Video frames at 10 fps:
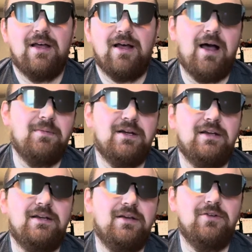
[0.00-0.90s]
I'm gonna
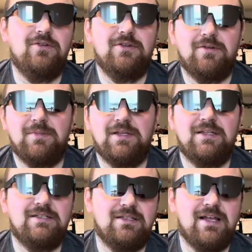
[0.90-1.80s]
need to do a little bit of
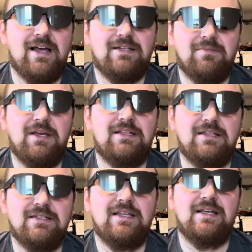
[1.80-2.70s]
this and that to make
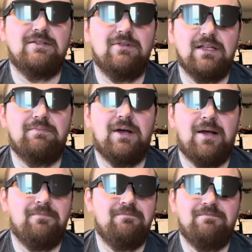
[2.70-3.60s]
these things really
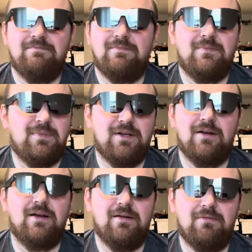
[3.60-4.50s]
pop, you're
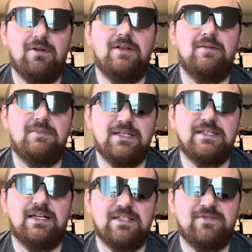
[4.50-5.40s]
gonna really be
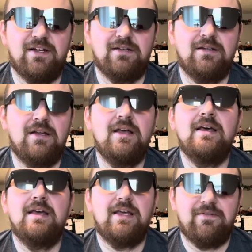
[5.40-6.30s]
satisfied.
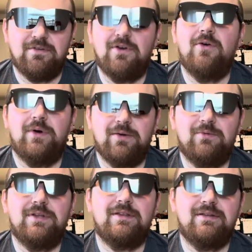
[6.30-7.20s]
If you go in
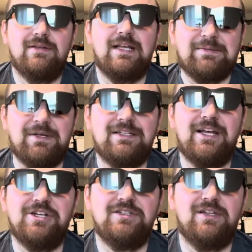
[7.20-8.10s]
with the
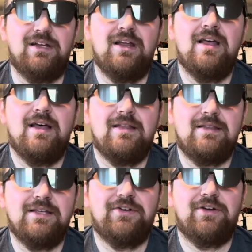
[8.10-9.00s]
expectation that
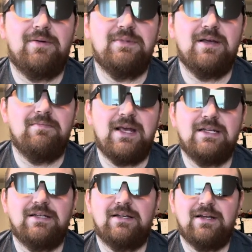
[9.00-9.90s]
these are gonna be
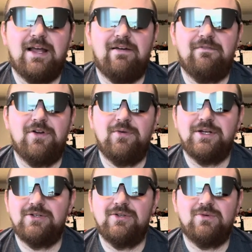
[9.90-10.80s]
amazing and have no
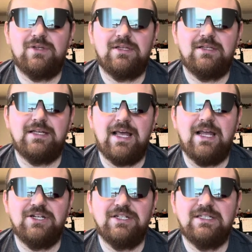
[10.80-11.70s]
issues with the
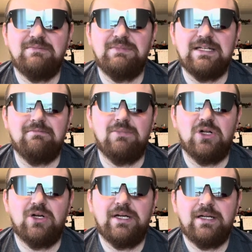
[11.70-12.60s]
edges being
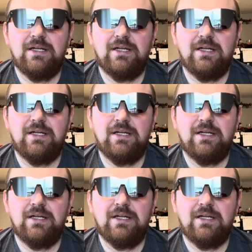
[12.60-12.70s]
blurry,